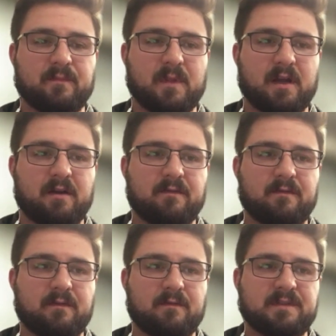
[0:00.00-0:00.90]
of
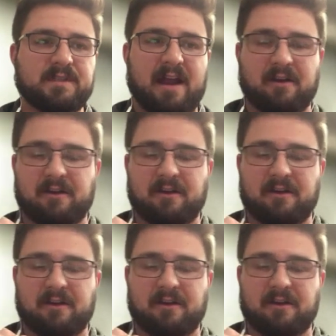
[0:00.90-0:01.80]

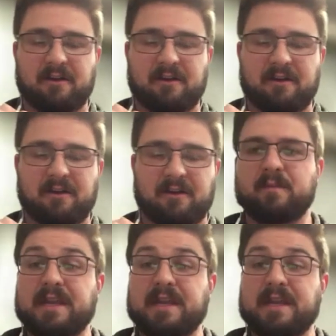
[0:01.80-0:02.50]
sacrifice for me